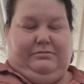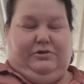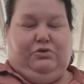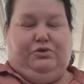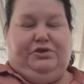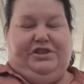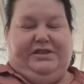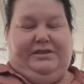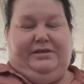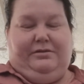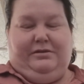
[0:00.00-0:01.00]

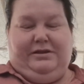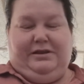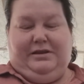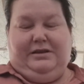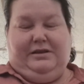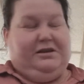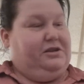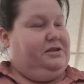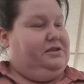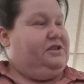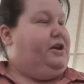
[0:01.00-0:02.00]
gorgeous.
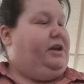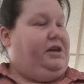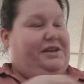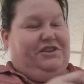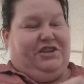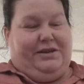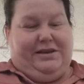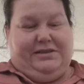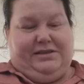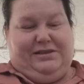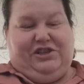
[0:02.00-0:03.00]
So here she
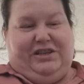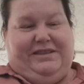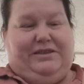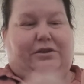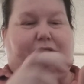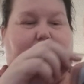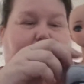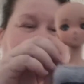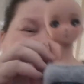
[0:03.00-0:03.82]
is. She's got